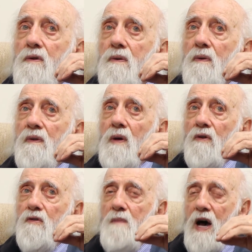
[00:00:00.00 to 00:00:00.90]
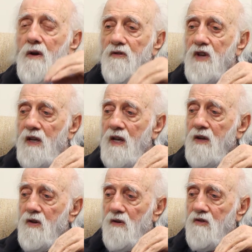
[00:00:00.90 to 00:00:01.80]
to those models in
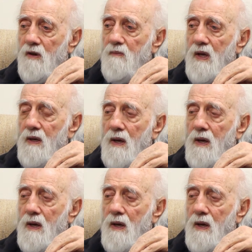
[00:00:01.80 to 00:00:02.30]
Hinduism,